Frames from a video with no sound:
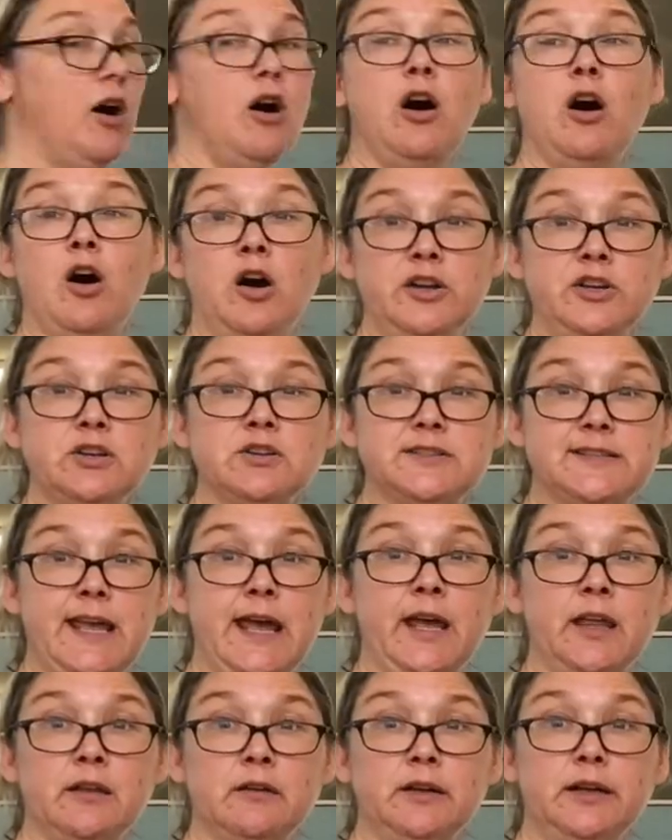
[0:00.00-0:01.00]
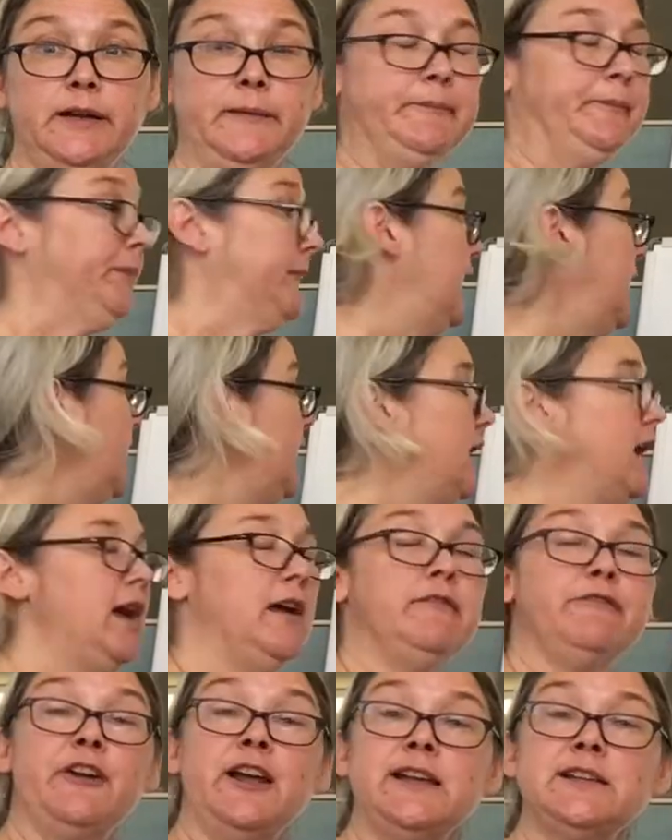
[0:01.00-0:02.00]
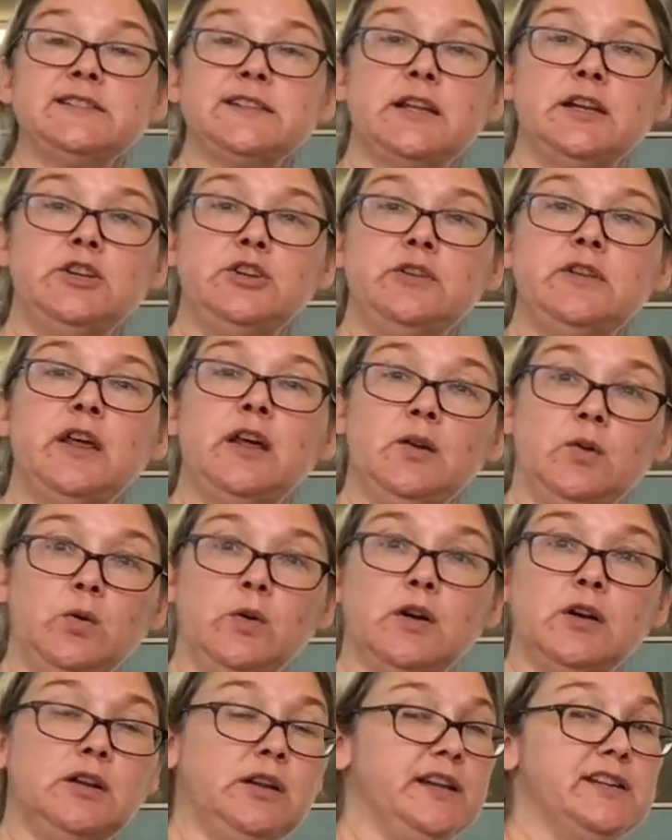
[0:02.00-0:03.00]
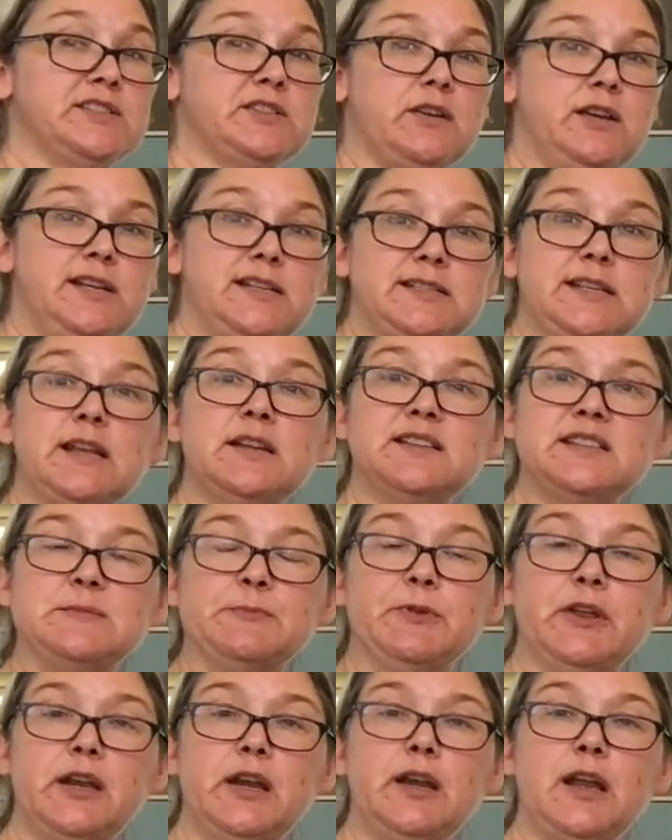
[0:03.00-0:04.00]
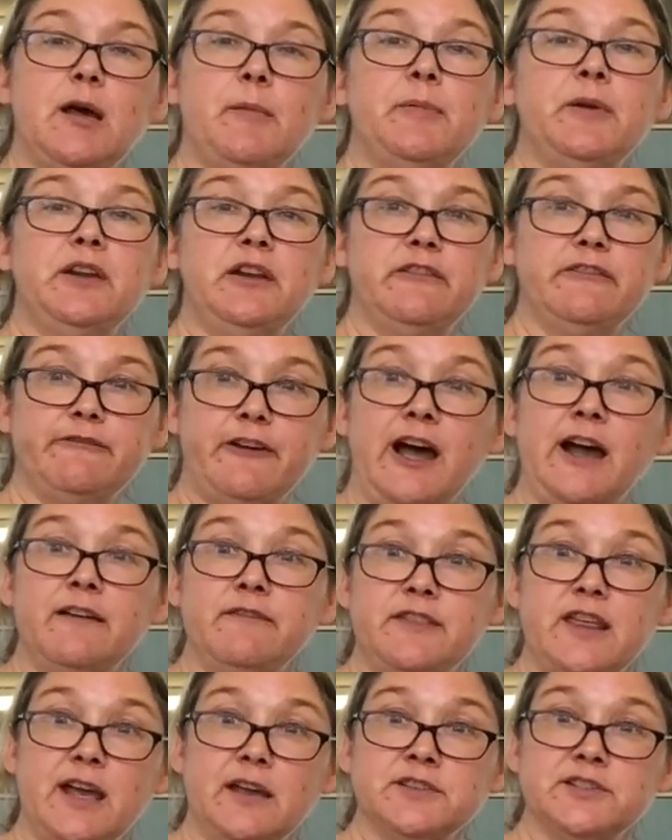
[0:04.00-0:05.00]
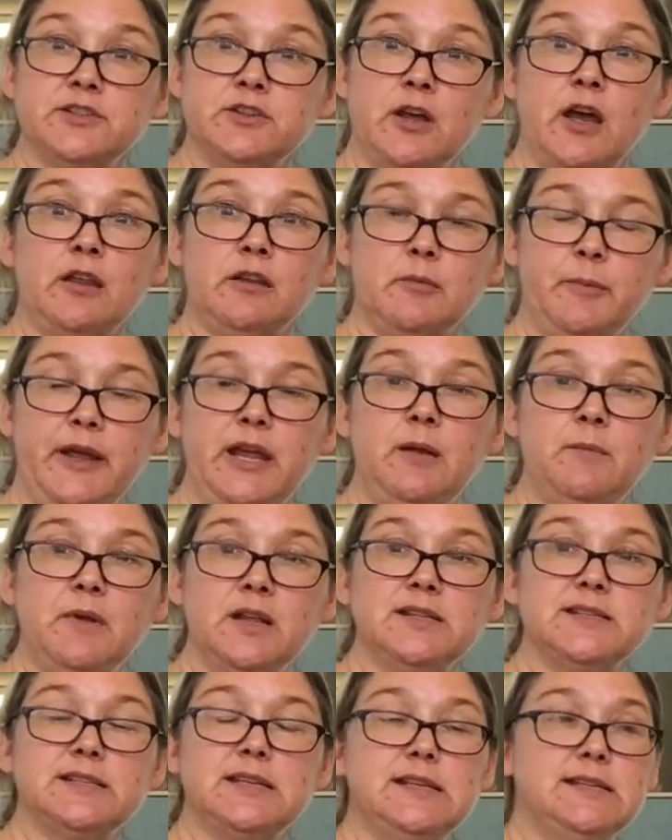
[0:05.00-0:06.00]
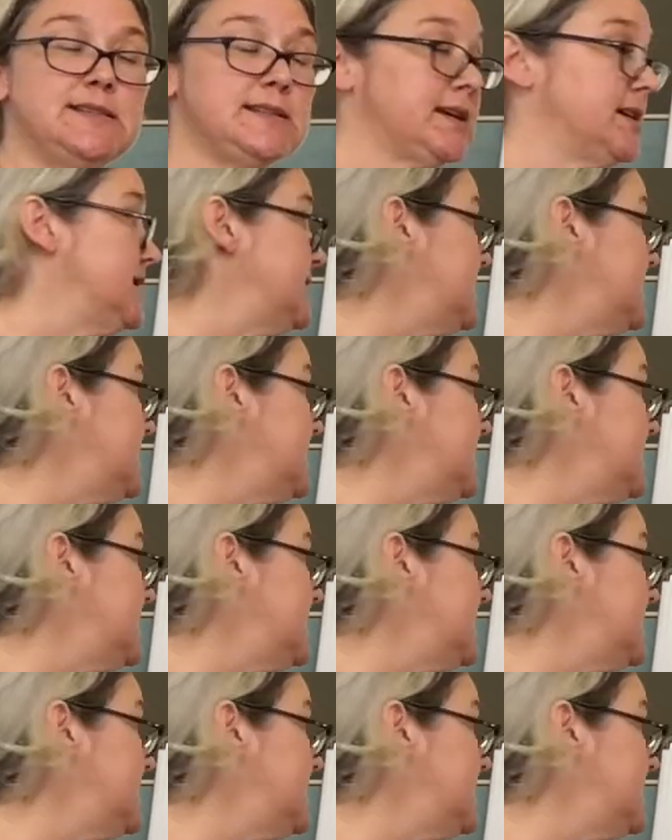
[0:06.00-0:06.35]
on your salary. And Frank's going to do that quarterly, so he's going to split it up into $5,000 payments. He's going to